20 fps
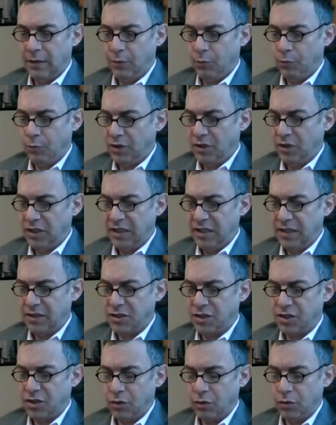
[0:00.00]
It would
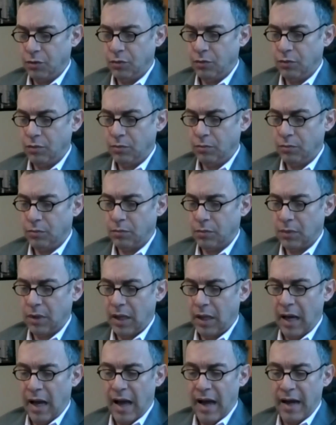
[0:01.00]
lead to,
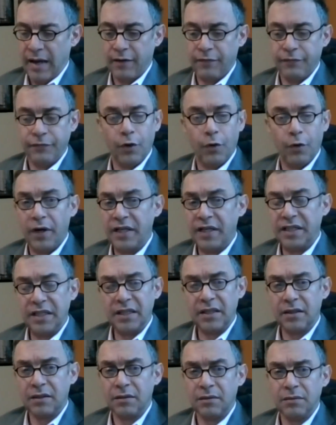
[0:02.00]
I have no
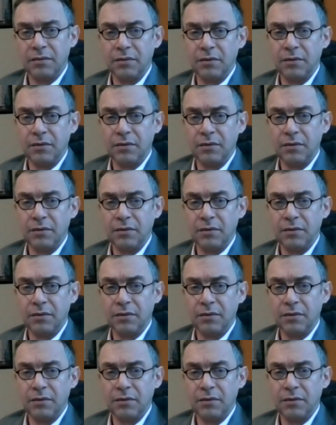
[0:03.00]
idea.